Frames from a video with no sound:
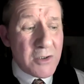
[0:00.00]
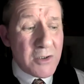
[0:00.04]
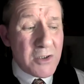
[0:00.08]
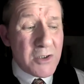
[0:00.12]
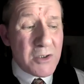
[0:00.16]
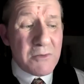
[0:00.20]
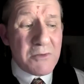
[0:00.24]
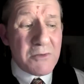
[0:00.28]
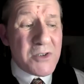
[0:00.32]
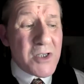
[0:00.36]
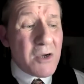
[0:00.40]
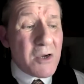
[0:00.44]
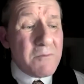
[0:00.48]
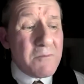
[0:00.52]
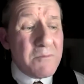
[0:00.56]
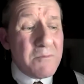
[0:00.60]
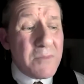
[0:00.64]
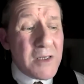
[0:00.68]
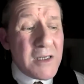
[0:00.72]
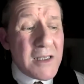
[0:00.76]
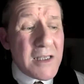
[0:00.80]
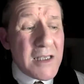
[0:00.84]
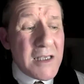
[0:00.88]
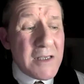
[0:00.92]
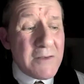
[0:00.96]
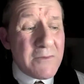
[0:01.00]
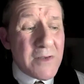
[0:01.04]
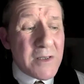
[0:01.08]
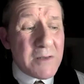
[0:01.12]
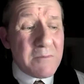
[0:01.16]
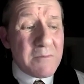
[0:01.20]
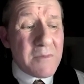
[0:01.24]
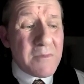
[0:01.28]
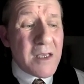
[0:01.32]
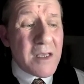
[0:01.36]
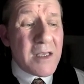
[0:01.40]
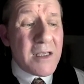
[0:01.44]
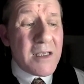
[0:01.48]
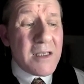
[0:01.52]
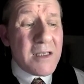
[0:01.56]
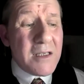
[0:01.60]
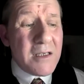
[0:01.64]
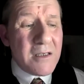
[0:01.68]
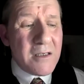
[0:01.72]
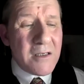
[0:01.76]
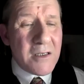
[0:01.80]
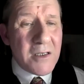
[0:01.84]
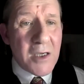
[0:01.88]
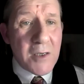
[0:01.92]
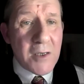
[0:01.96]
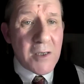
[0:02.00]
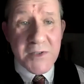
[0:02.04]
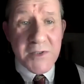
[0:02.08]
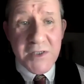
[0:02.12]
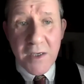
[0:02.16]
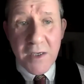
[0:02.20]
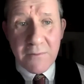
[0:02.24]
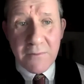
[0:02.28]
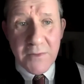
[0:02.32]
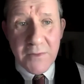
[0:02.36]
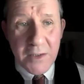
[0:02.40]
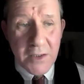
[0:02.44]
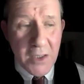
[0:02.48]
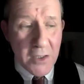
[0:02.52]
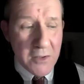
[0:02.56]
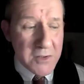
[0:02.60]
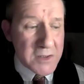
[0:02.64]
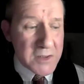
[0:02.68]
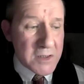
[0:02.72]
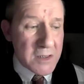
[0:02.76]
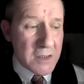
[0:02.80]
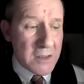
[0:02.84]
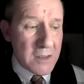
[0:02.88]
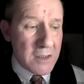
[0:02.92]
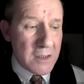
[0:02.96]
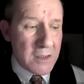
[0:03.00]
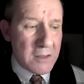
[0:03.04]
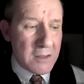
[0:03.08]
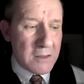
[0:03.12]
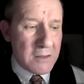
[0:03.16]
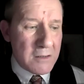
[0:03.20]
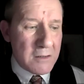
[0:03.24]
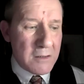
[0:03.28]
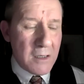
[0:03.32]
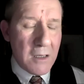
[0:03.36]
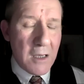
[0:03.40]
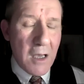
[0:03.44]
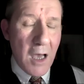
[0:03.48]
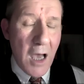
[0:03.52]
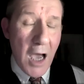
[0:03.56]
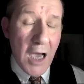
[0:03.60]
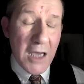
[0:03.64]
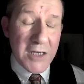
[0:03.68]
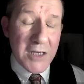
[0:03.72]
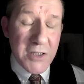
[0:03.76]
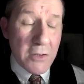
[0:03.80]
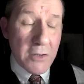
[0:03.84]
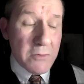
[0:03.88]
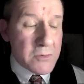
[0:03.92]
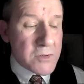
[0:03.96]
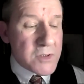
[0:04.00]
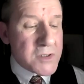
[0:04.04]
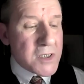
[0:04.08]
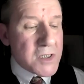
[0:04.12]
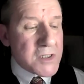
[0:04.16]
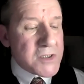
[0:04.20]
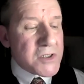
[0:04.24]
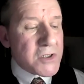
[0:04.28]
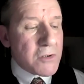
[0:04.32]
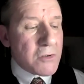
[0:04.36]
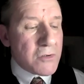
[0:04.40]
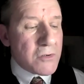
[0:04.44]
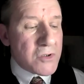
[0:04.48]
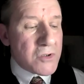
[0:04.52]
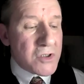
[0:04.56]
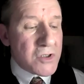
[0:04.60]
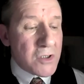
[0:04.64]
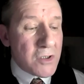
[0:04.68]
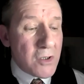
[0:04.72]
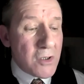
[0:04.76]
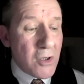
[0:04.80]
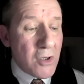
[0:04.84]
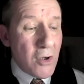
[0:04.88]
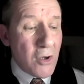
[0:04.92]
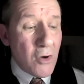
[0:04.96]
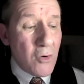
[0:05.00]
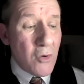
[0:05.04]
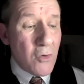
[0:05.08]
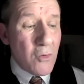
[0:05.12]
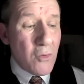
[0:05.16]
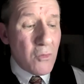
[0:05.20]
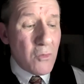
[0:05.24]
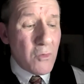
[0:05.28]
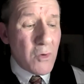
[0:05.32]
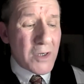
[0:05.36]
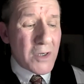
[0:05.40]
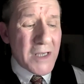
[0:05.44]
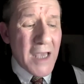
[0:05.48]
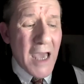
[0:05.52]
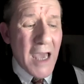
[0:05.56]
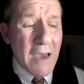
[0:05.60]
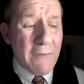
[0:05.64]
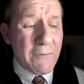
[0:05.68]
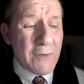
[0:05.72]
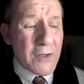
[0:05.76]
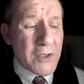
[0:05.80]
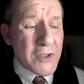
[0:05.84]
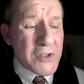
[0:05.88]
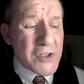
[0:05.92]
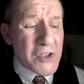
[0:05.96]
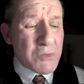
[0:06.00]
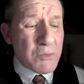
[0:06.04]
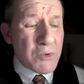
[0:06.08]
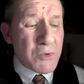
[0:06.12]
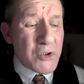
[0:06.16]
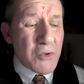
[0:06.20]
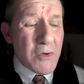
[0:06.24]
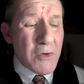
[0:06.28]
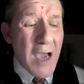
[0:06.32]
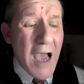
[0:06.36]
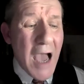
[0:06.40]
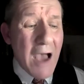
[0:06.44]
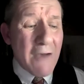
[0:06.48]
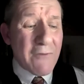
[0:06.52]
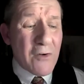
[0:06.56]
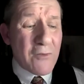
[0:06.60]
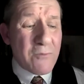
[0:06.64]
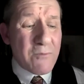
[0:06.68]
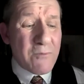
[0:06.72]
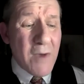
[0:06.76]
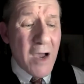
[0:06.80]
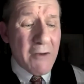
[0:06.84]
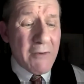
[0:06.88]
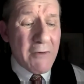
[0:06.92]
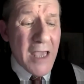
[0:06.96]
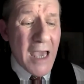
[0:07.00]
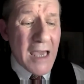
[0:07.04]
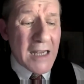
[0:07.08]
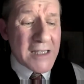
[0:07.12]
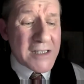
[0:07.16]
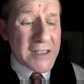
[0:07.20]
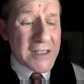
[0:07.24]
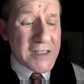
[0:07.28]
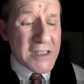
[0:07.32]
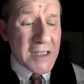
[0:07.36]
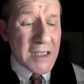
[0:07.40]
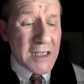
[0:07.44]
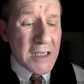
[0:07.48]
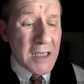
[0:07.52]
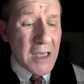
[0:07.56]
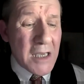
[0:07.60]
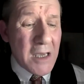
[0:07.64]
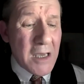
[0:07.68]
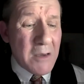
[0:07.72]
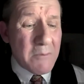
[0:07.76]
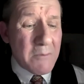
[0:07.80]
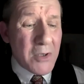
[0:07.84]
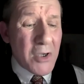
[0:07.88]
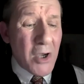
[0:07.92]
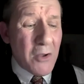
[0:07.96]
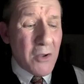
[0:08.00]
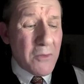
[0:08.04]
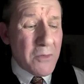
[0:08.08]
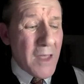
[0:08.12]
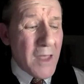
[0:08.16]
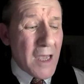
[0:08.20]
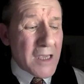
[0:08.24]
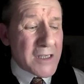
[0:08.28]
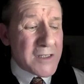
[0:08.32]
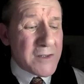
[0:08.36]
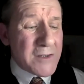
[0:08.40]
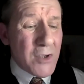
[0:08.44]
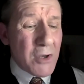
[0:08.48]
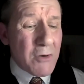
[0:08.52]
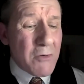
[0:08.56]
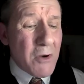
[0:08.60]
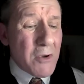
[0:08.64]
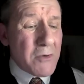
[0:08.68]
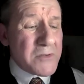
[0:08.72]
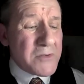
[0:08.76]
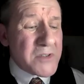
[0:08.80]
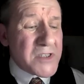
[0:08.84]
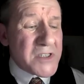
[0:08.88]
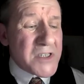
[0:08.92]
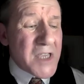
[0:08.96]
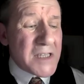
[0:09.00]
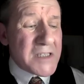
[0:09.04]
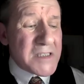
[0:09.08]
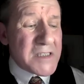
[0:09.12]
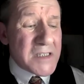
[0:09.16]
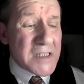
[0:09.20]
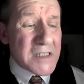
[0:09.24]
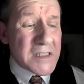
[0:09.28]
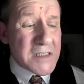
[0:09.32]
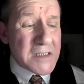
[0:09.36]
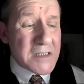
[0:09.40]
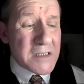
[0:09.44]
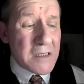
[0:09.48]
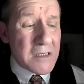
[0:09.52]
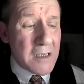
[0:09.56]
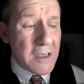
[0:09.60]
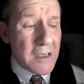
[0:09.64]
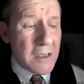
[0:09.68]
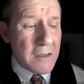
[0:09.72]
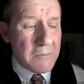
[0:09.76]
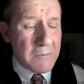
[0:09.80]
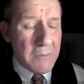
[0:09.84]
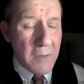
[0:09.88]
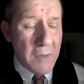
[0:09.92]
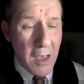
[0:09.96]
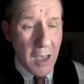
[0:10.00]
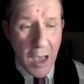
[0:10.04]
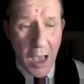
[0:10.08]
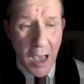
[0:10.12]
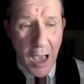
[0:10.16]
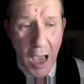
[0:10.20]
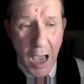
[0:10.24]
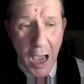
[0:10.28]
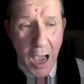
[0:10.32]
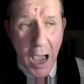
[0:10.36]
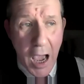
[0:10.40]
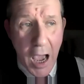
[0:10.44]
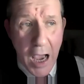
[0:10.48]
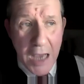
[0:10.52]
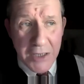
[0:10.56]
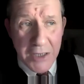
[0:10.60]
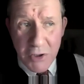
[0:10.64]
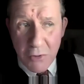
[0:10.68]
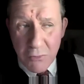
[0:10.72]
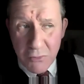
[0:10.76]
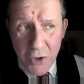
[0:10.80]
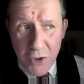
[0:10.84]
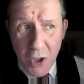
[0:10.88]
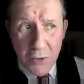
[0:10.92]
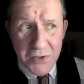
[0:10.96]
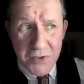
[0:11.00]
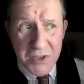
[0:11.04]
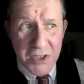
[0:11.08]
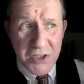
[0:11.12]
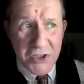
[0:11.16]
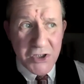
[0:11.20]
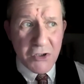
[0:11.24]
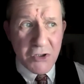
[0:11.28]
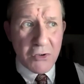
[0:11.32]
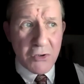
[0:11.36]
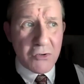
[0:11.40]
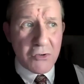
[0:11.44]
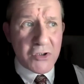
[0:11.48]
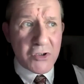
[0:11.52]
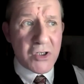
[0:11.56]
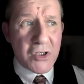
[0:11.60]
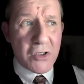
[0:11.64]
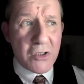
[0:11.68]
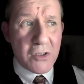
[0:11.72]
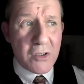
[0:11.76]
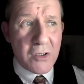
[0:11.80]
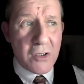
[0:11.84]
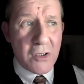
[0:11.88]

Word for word: You don't believe in me, observed the ghost. I don't, said Scrooge. What evidence would you have of my reality beyond that of your own senses? I don't know, said Scrooge.